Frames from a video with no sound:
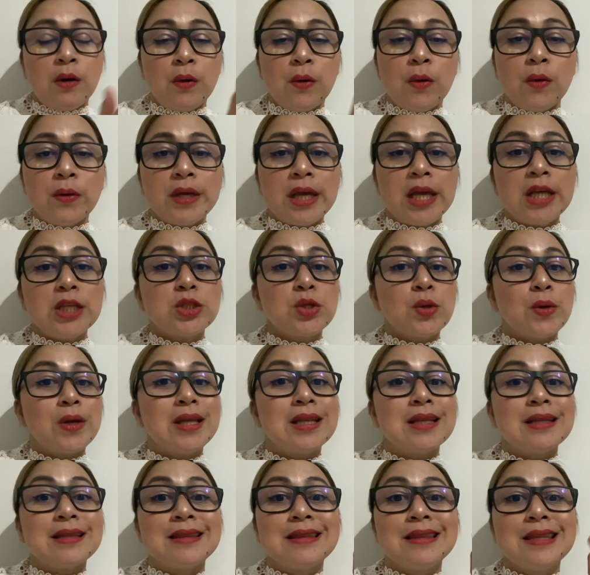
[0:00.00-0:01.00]
Okay, so
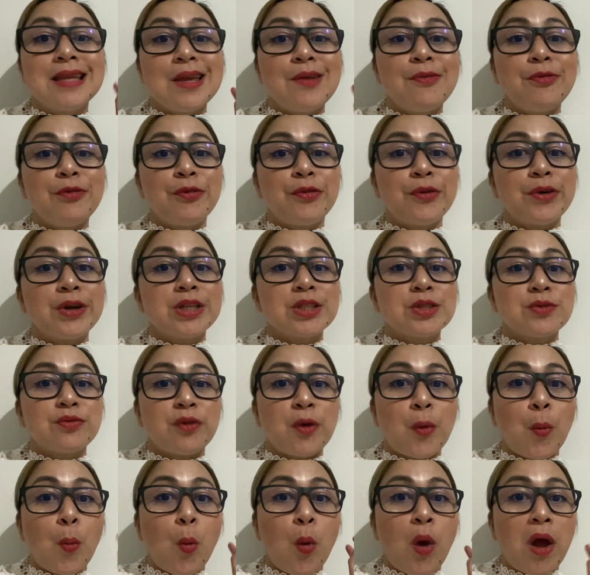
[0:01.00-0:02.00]
it differs
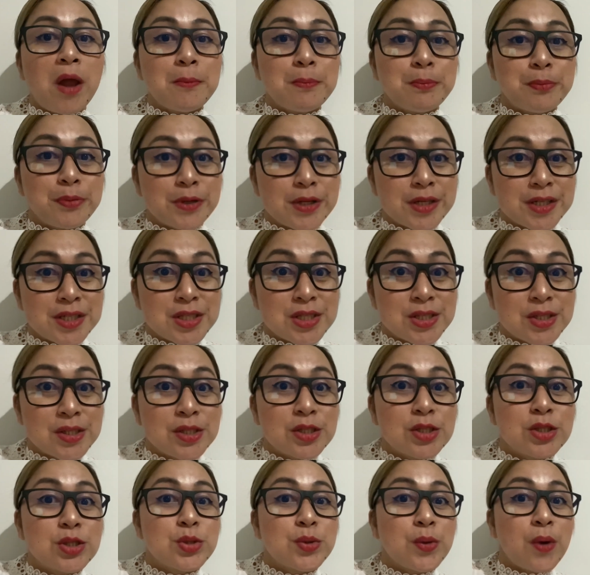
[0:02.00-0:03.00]
from one
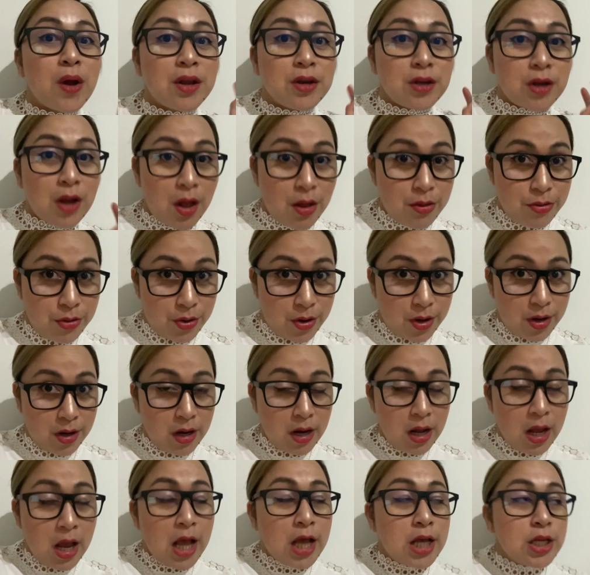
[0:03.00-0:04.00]
person to another.
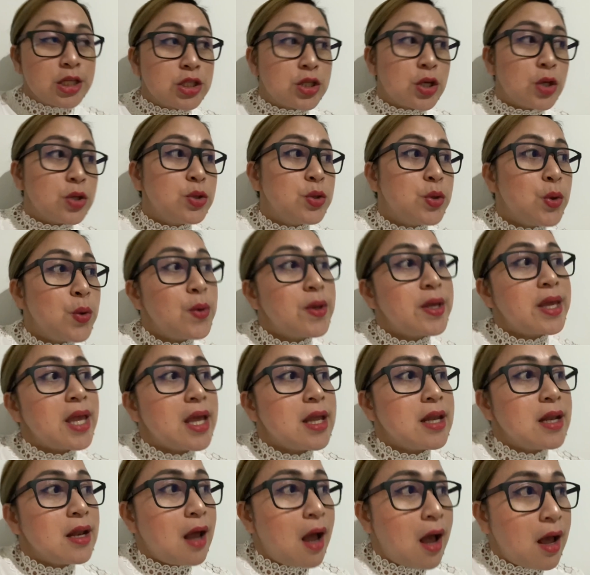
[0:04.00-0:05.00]
So you
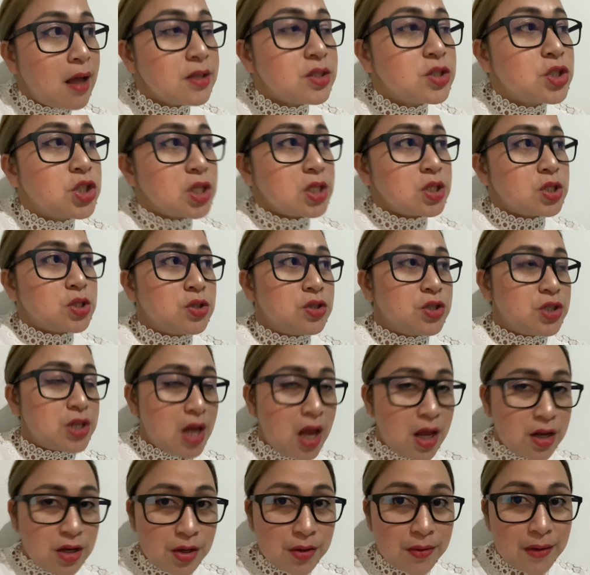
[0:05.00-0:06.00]
cannot just
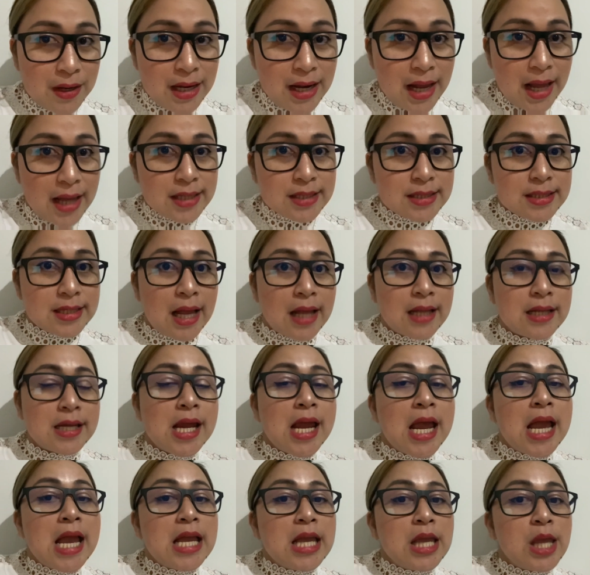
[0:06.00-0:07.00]
generalize that
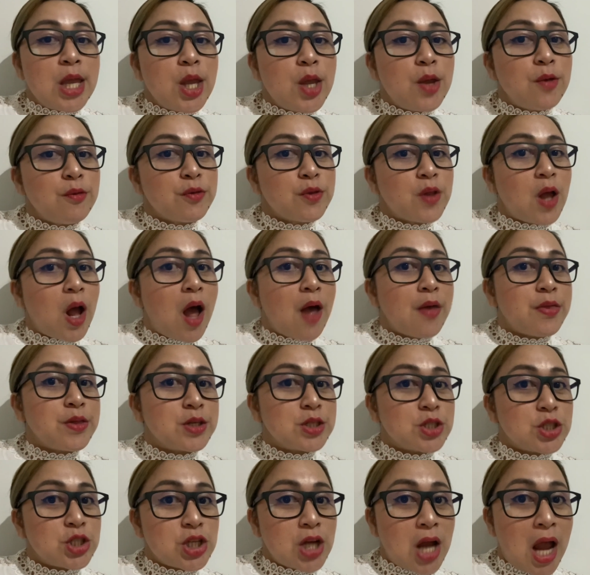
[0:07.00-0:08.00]
if the
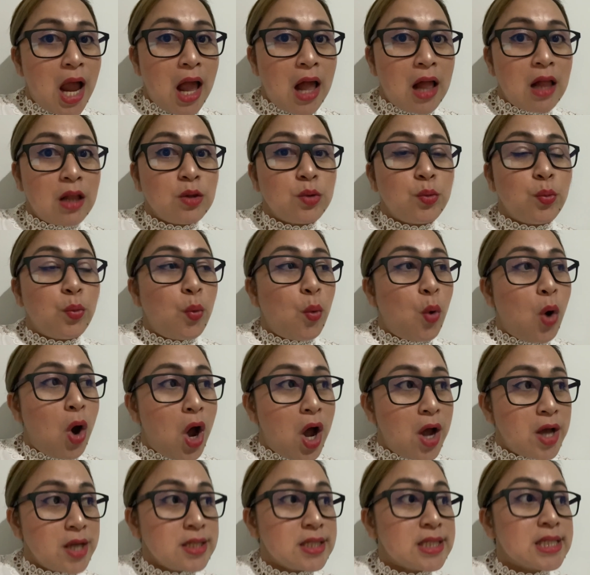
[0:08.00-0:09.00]
other child
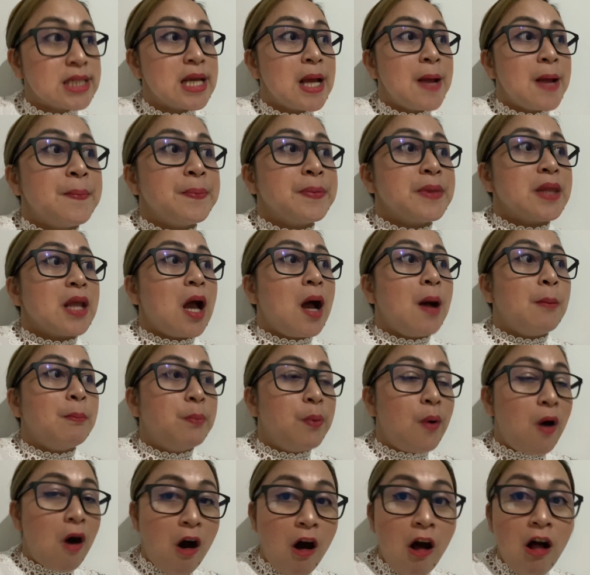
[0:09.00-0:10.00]
wants a
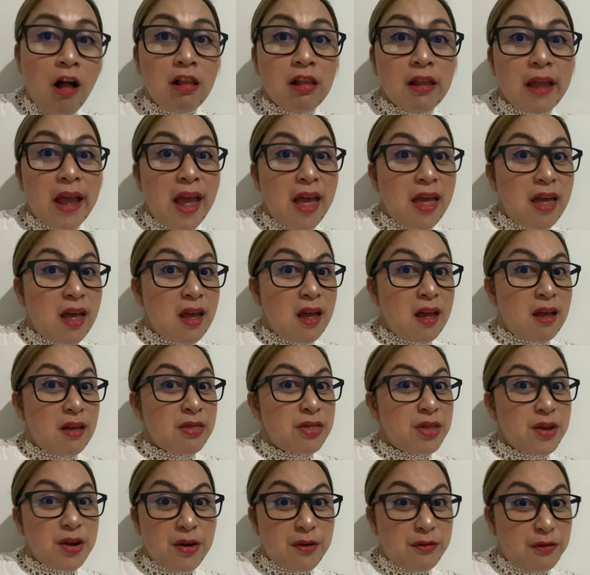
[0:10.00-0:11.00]
ball,
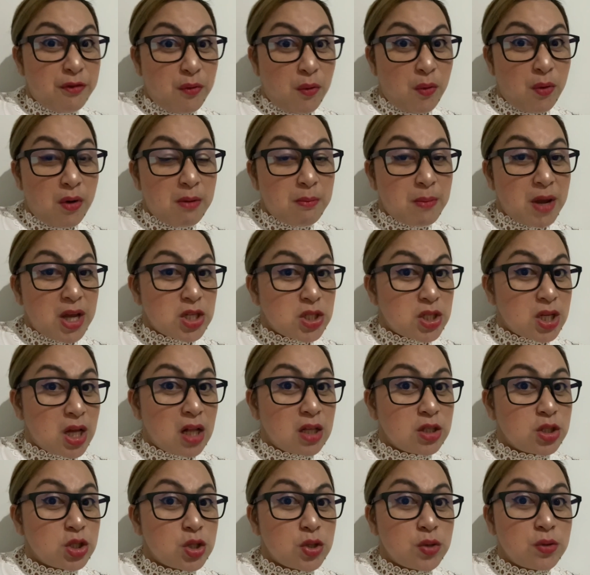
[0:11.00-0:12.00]
therefore my
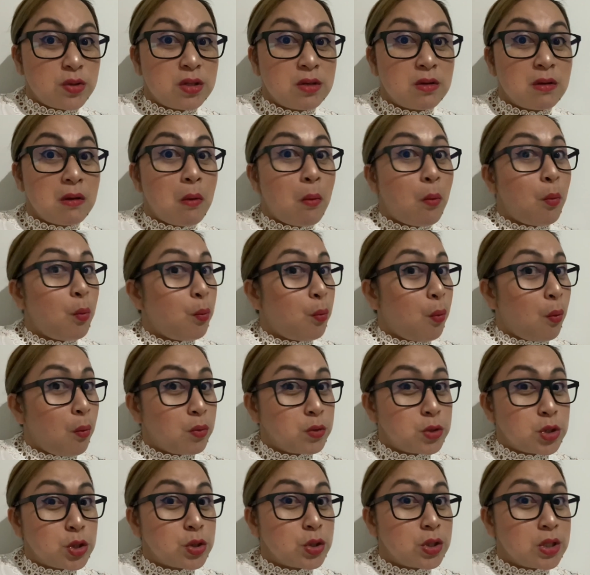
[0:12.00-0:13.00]
child should
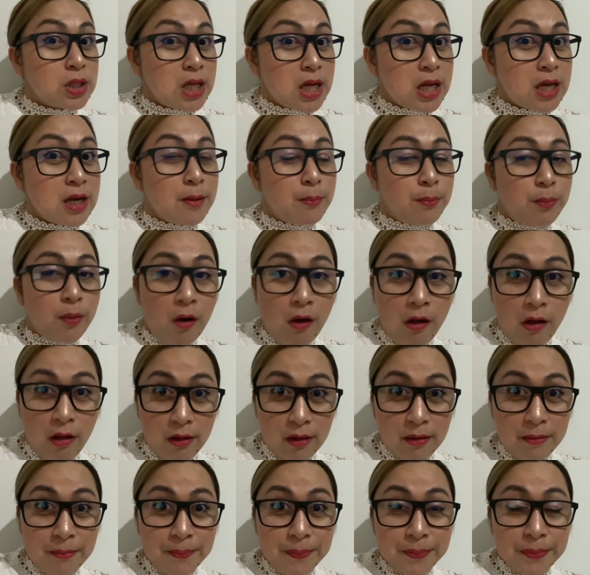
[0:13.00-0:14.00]
need a
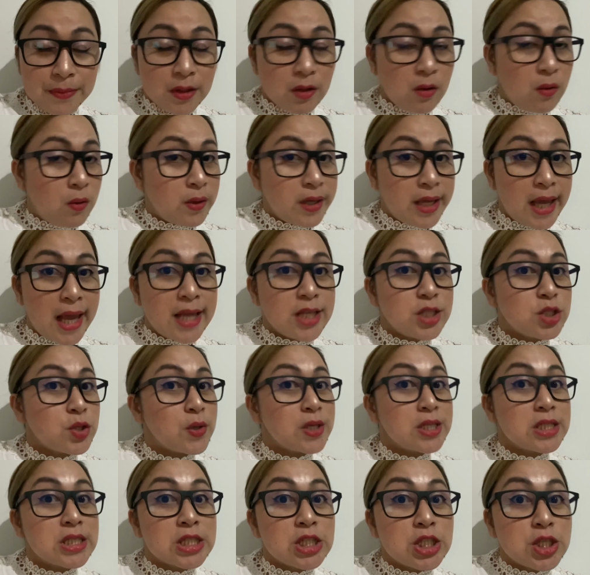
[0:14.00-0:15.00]
ball. Okay, so
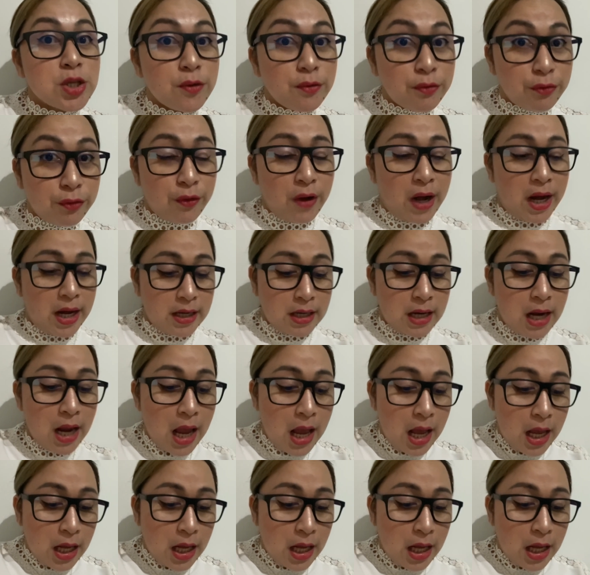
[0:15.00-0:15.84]
it's different.